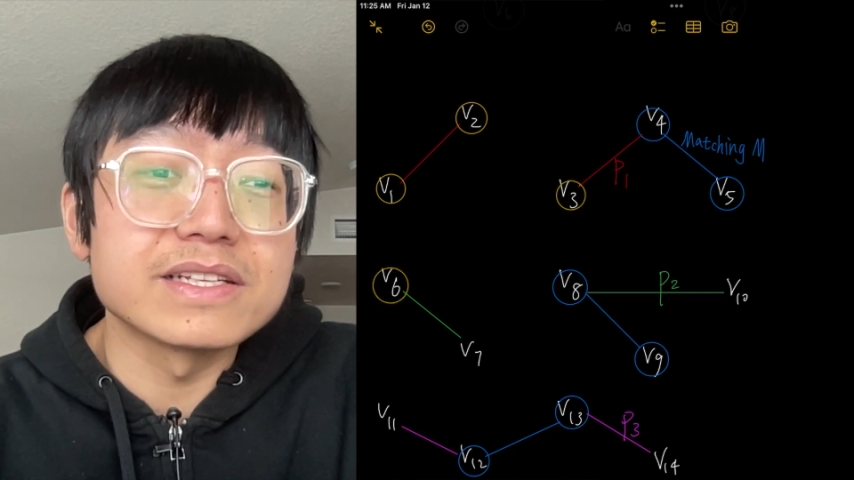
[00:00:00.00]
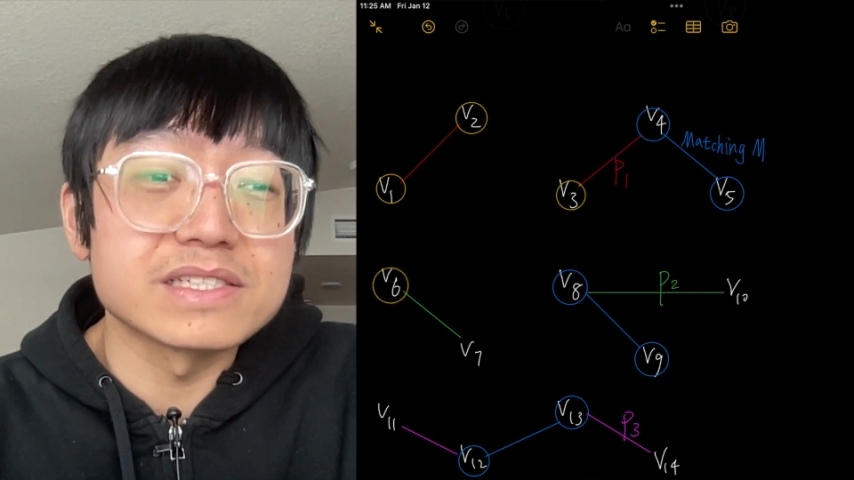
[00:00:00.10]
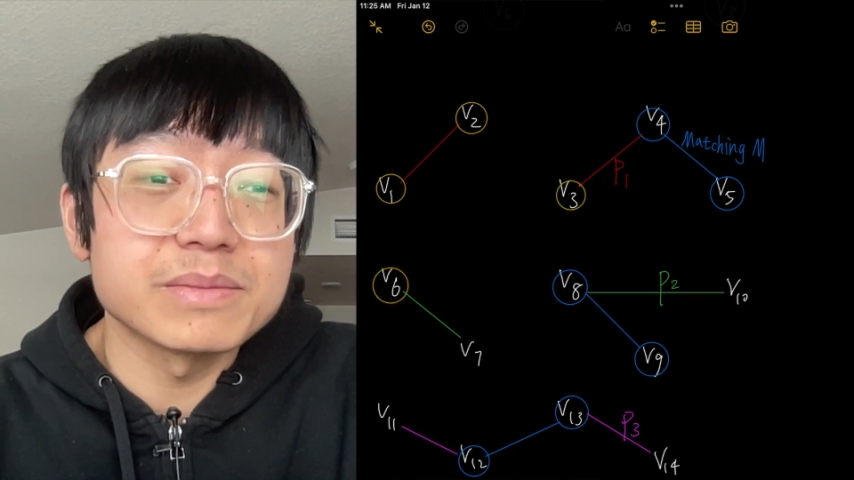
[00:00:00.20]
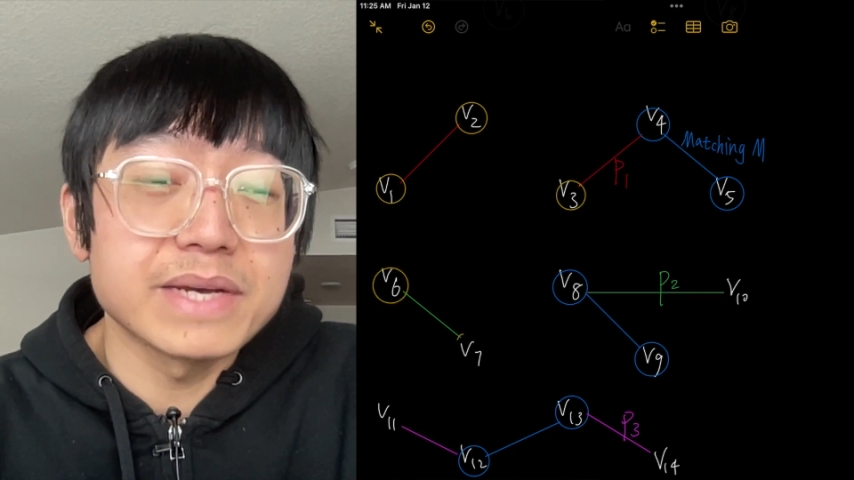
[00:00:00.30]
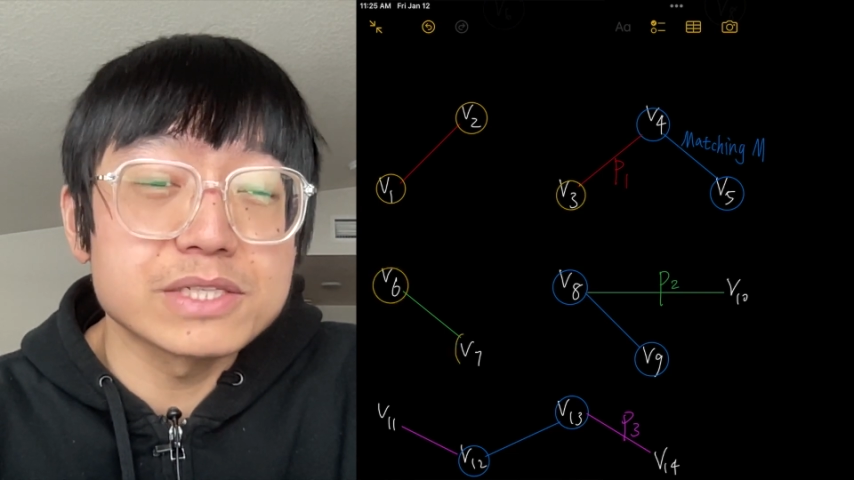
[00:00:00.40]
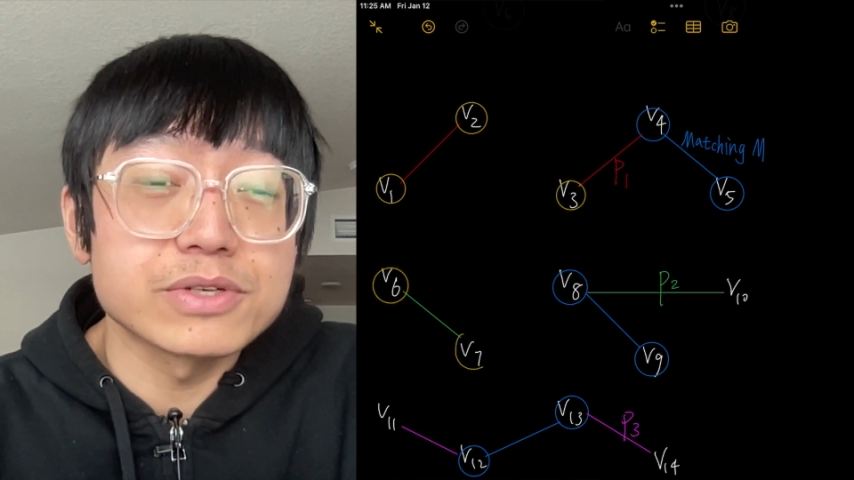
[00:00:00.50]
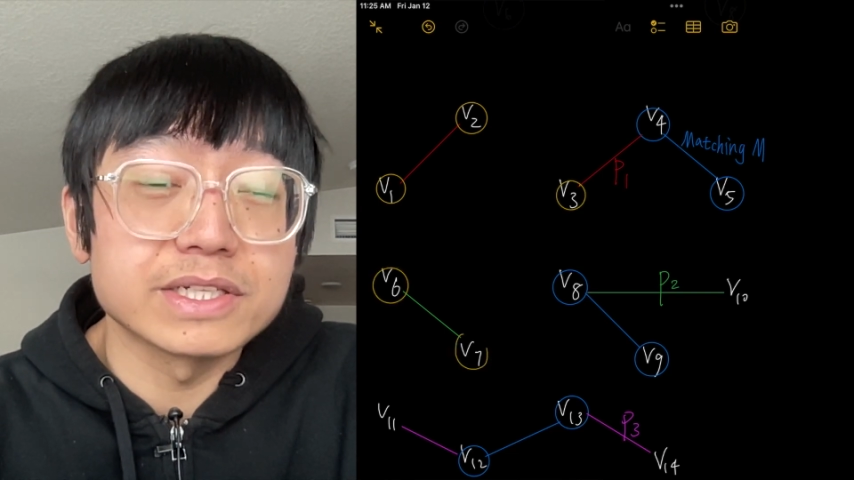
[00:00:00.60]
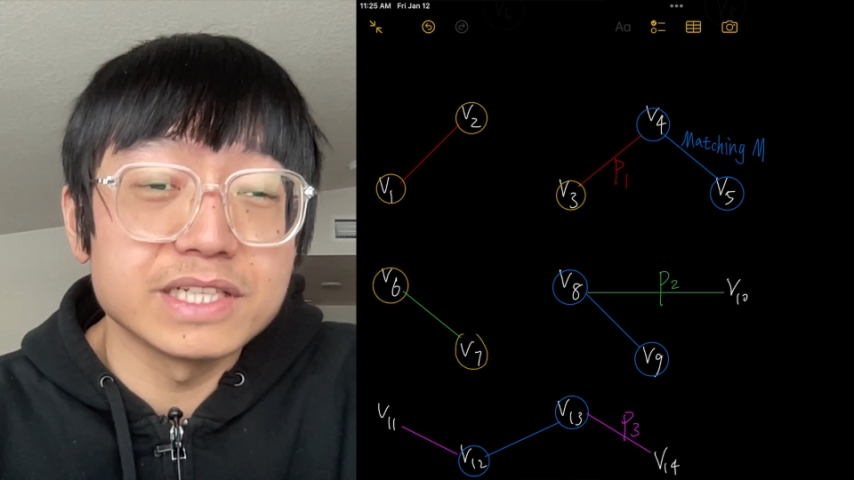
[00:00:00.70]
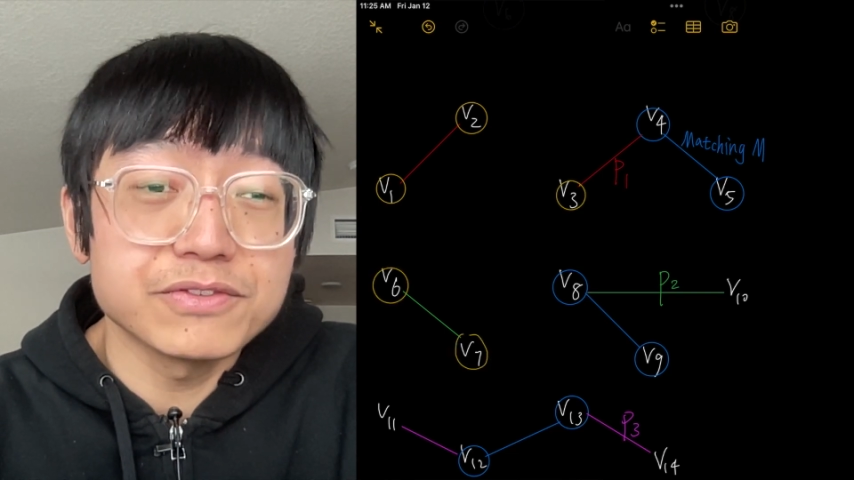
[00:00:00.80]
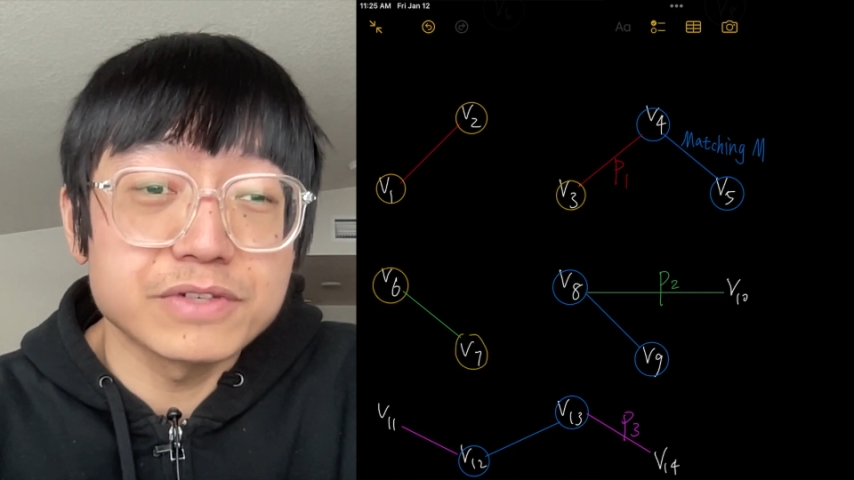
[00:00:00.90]
symmetric
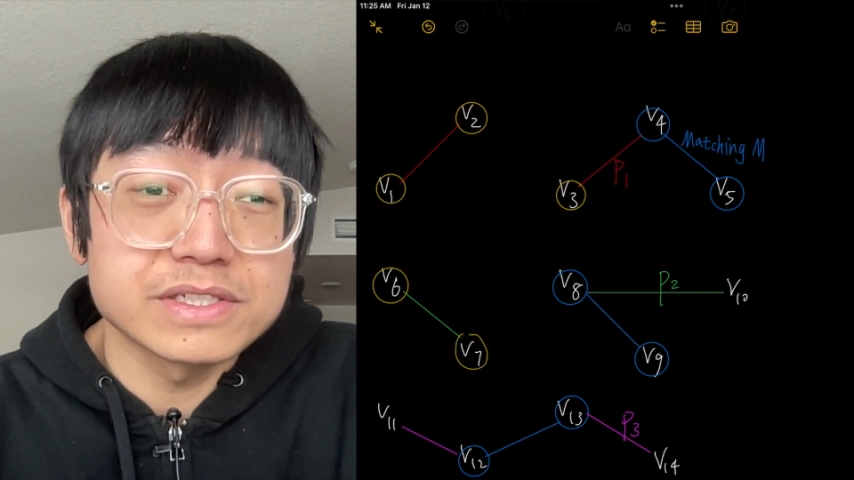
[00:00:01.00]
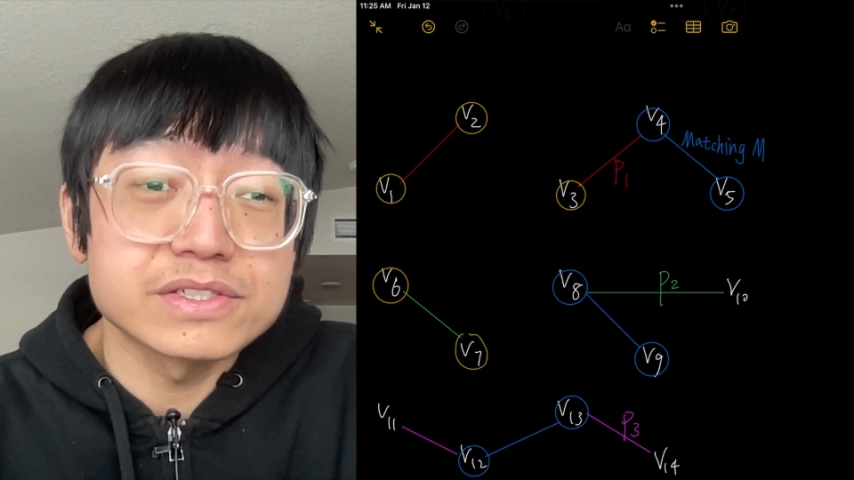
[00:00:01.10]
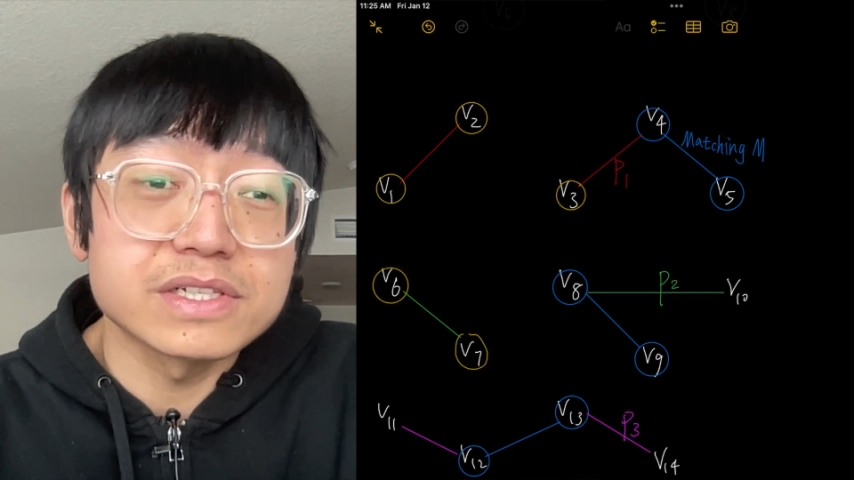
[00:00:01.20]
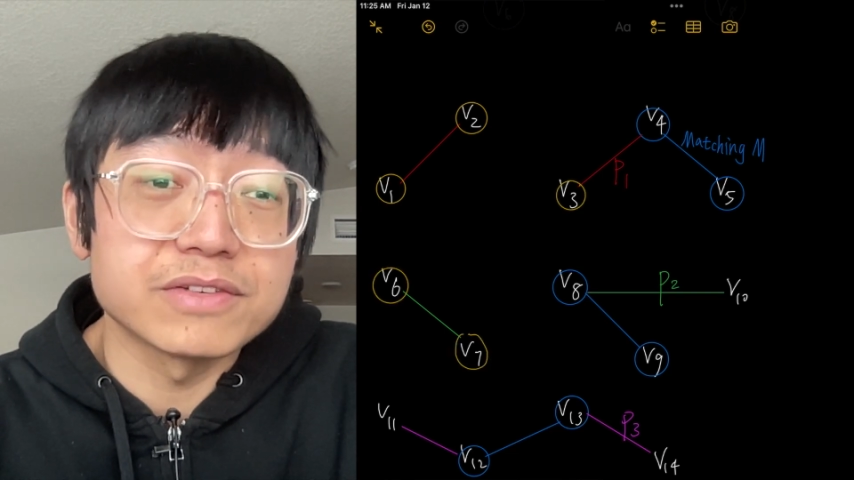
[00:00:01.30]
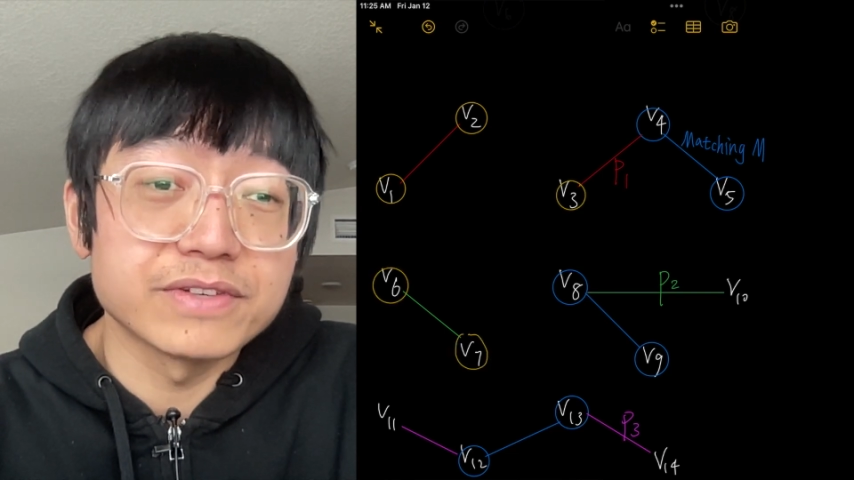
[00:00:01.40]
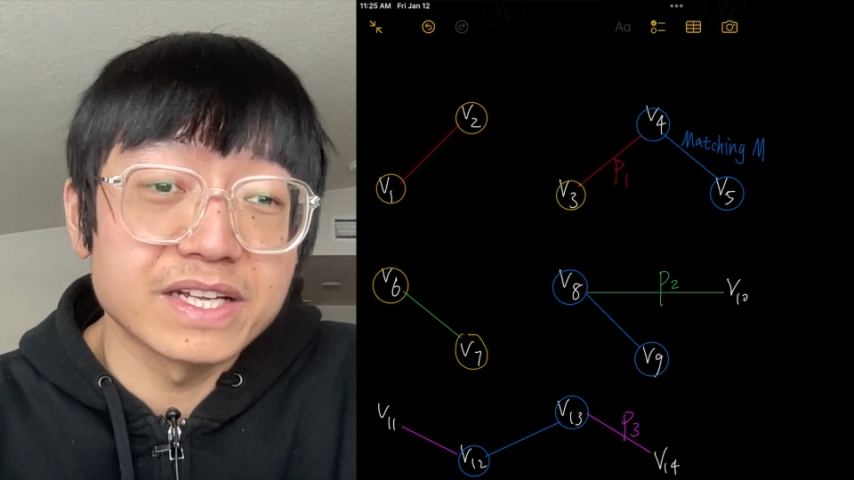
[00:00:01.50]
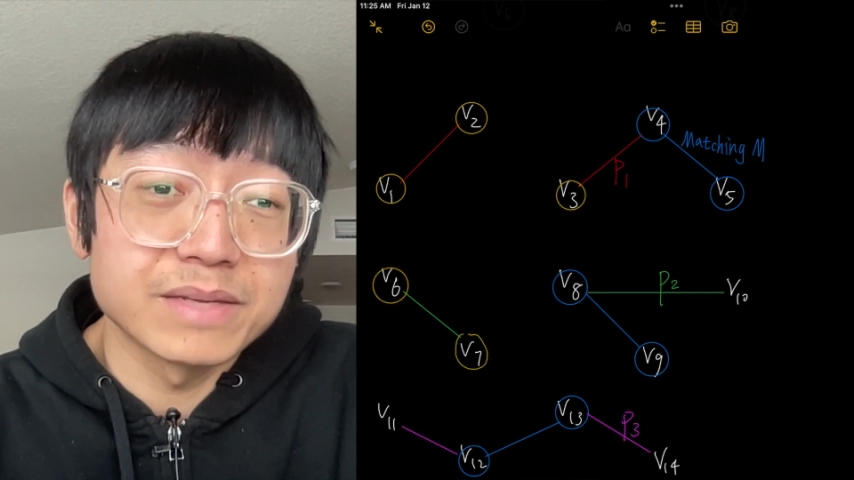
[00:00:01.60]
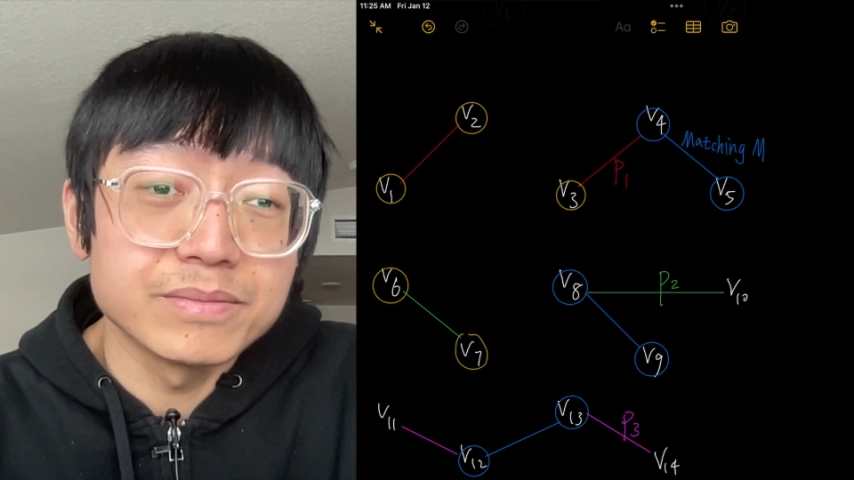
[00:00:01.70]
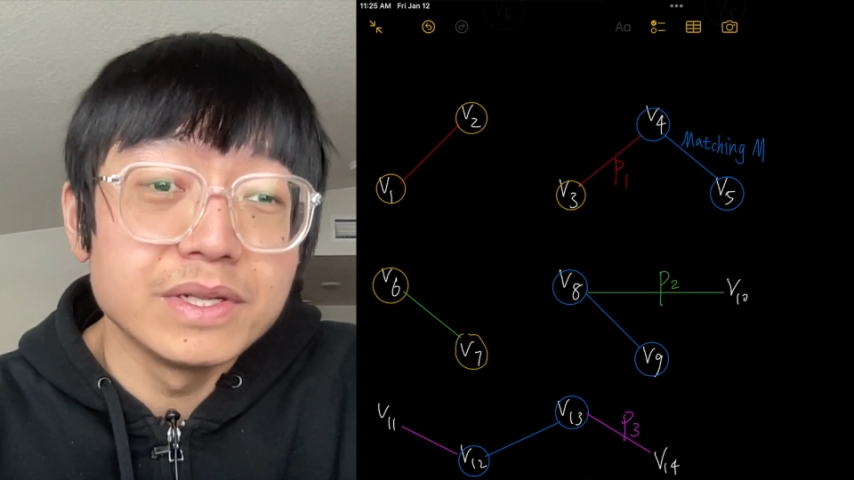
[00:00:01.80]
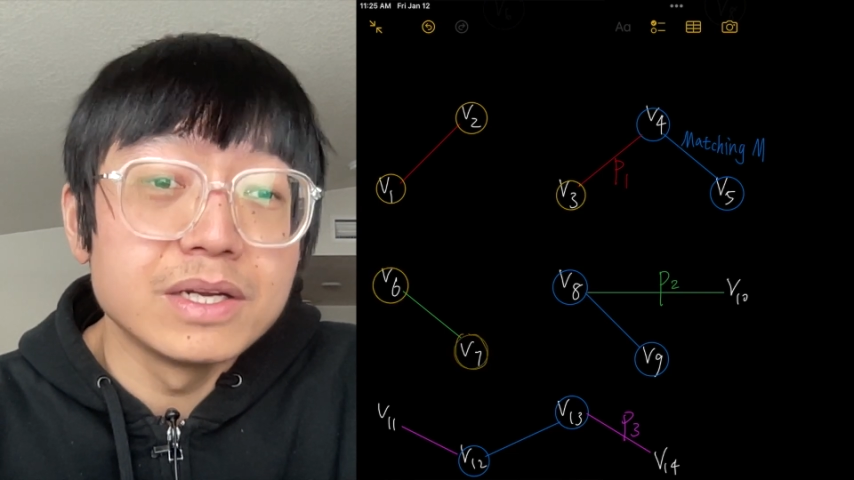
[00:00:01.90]
difference of M